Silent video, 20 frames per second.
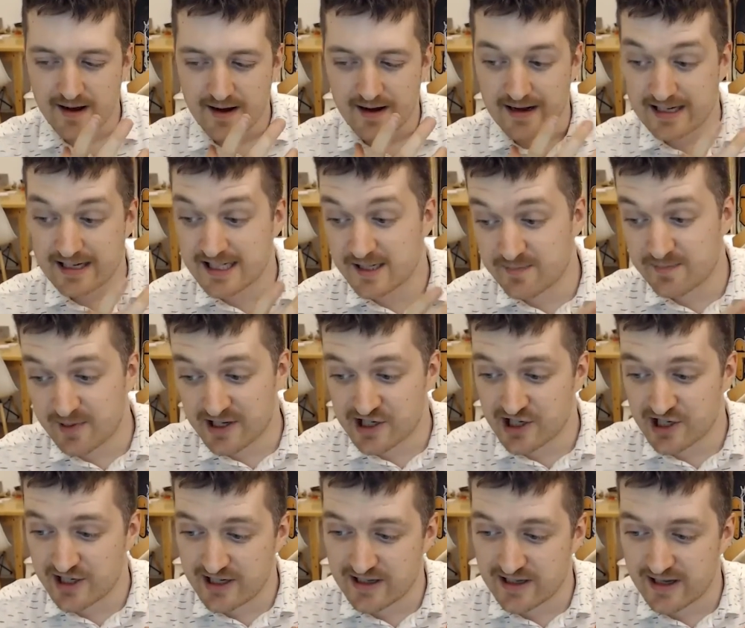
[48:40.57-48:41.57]

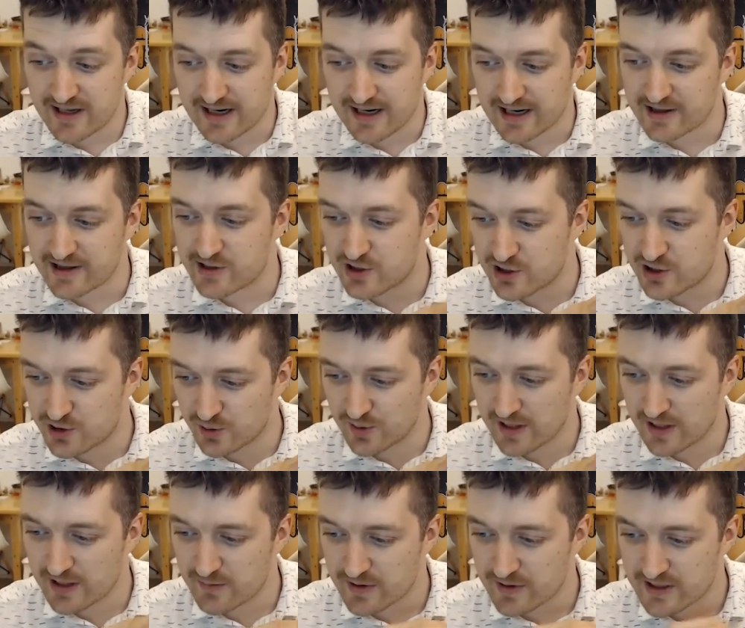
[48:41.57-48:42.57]
especially like at the school
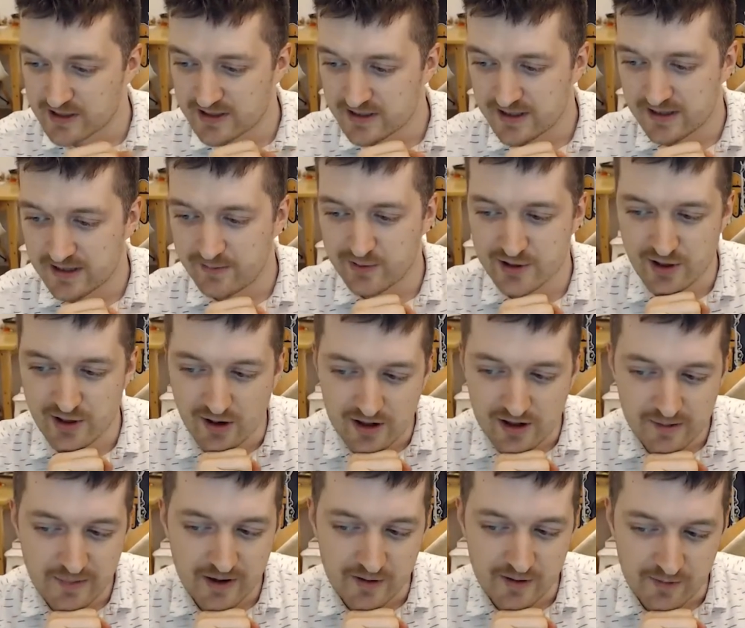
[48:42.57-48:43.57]
it was all
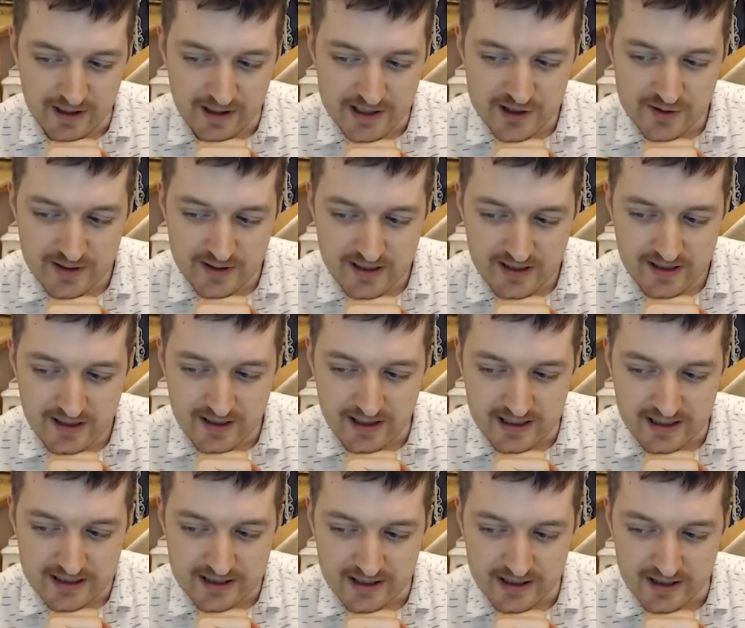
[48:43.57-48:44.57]
about rendering
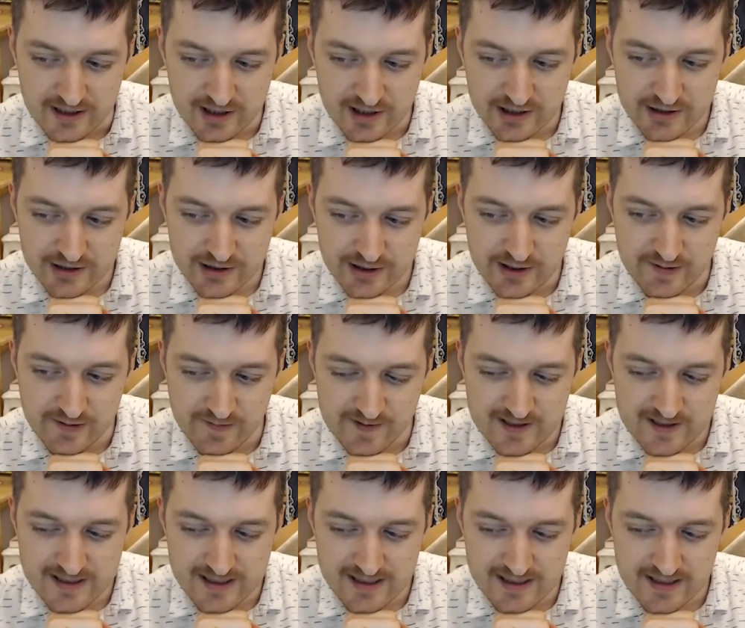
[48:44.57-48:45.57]
at Carleton
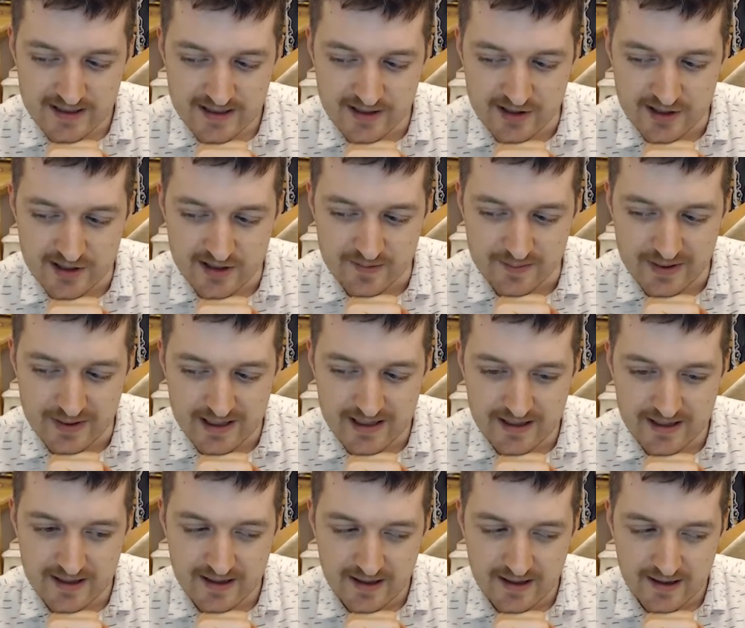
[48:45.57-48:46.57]
University. There's a
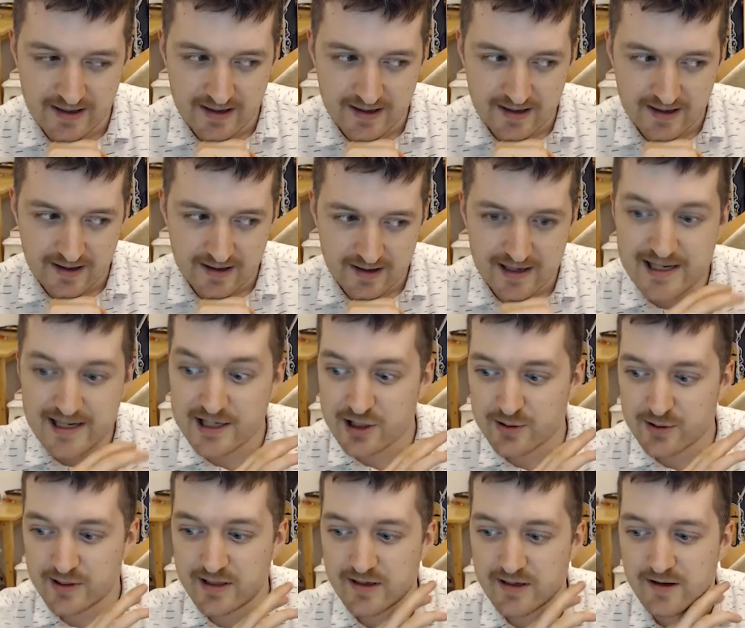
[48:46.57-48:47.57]
big
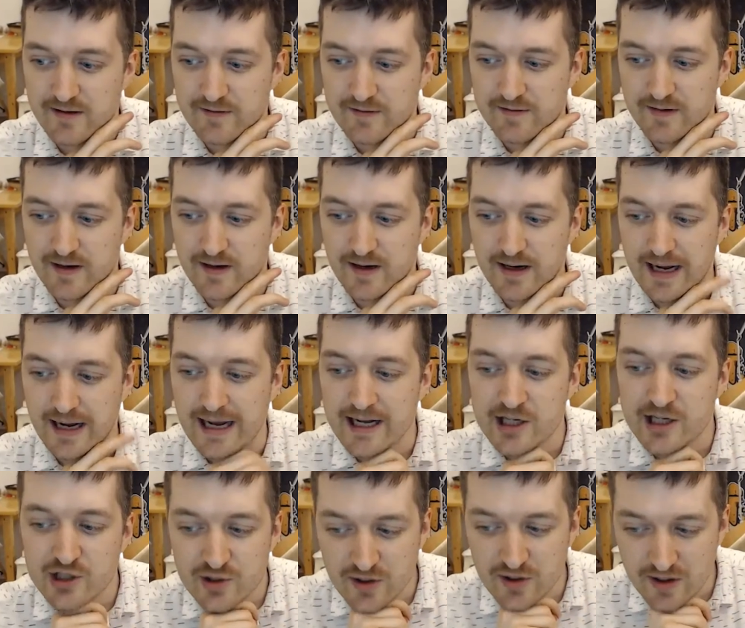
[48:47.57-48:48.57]
history of
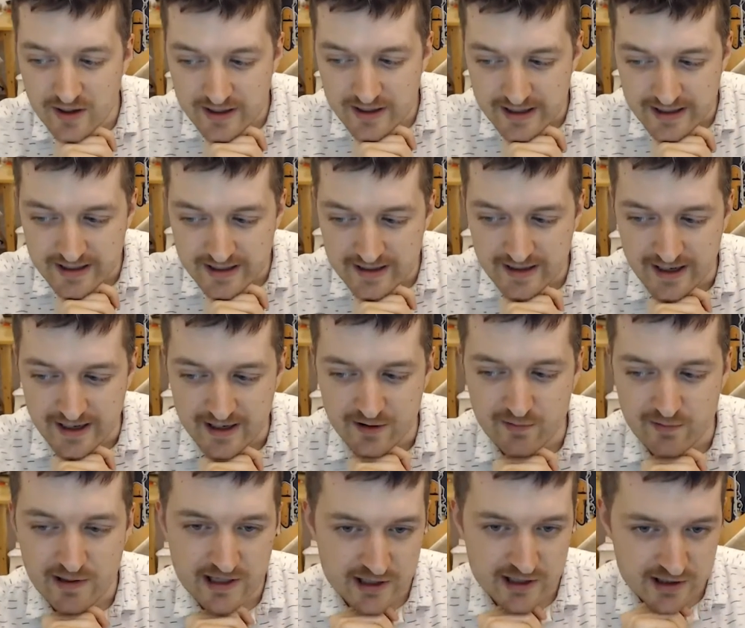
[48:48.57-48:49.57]
hand drawing and
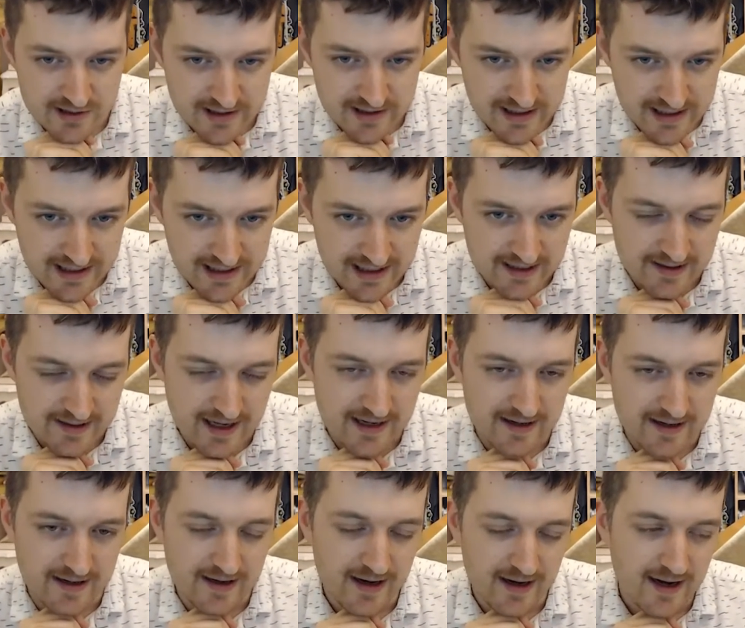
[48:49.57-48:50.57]
rendering,
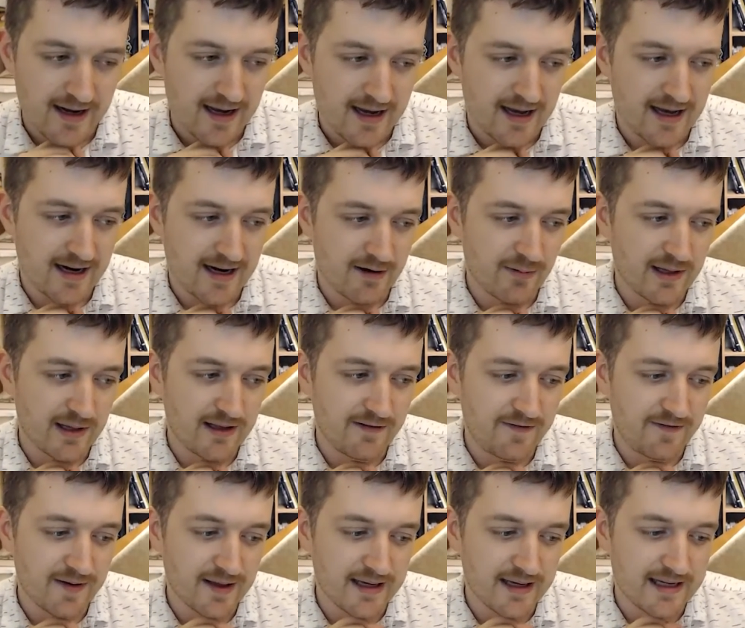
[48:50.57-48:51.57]
and I really
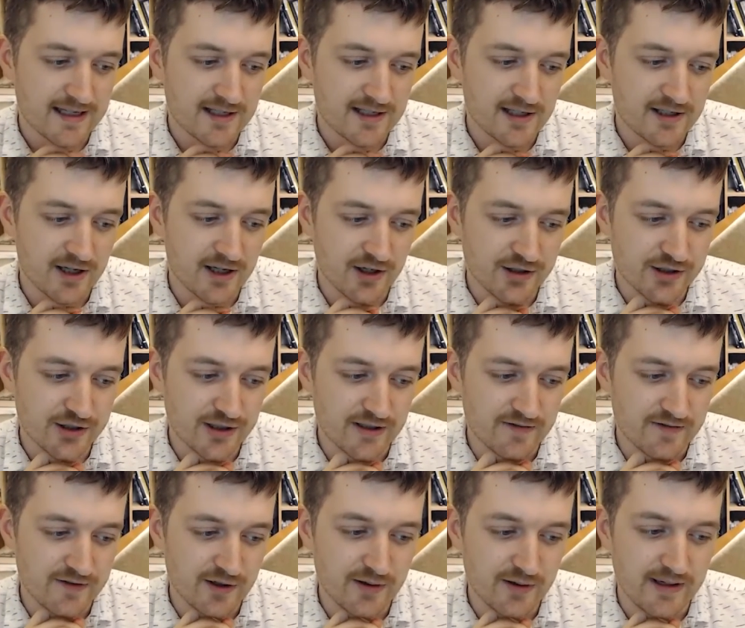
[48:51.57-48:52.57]
feel like it's a culture
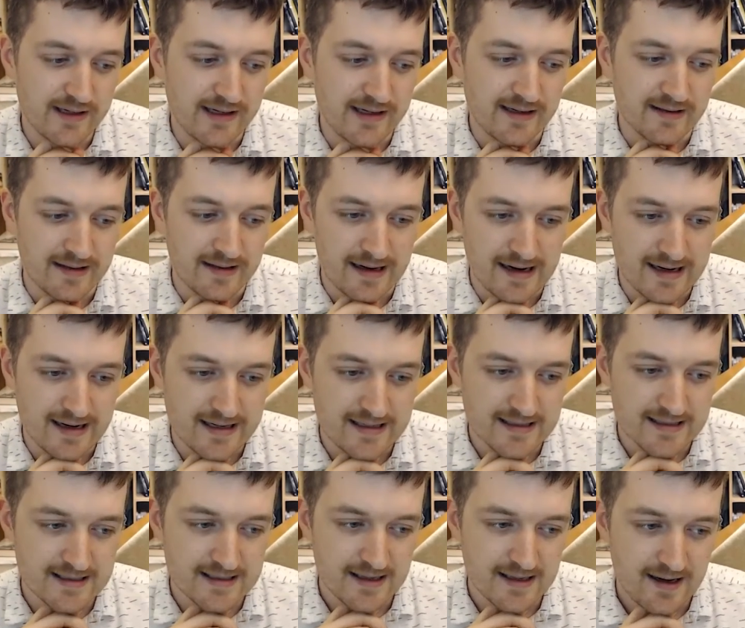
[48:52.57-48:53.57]
of creating
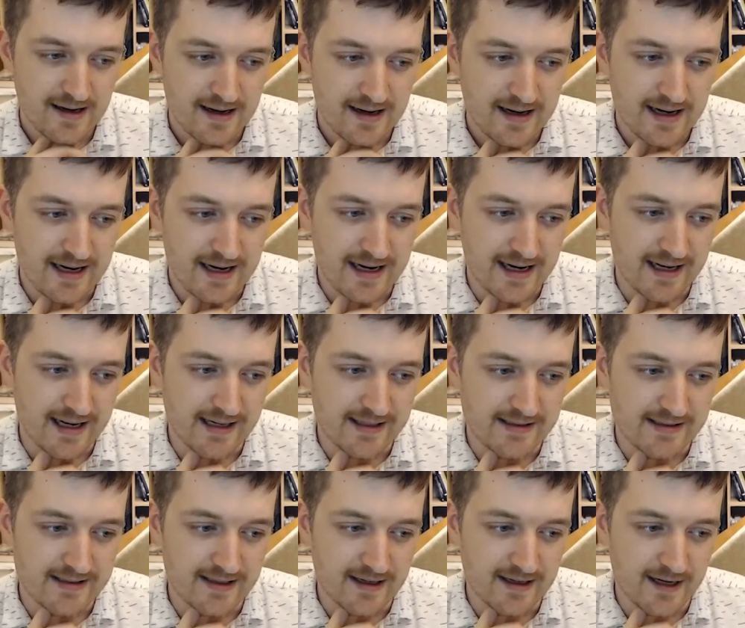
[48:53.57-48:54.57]
lies. And